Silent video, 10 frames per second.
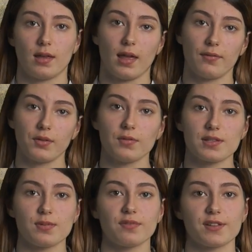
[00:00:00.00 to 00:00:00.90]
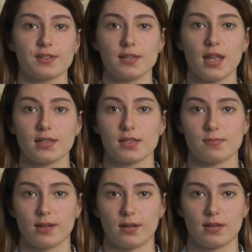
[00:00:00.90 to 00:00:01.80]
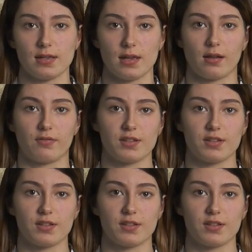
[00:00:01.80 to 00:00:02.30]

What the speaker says: I've always been fascinated by the idea of